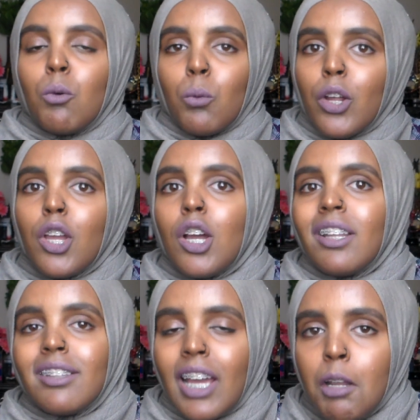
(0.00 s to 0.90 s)
working
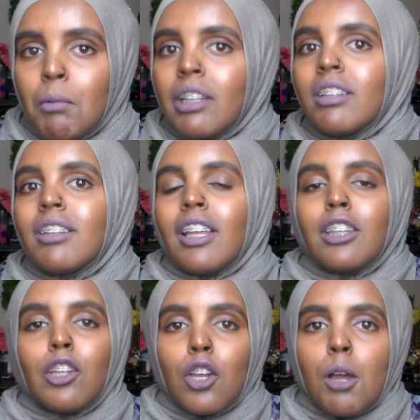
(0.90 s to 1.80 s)
on assignments,
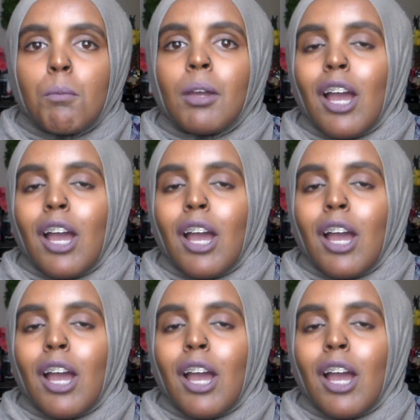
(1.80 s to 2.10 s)
and they're coming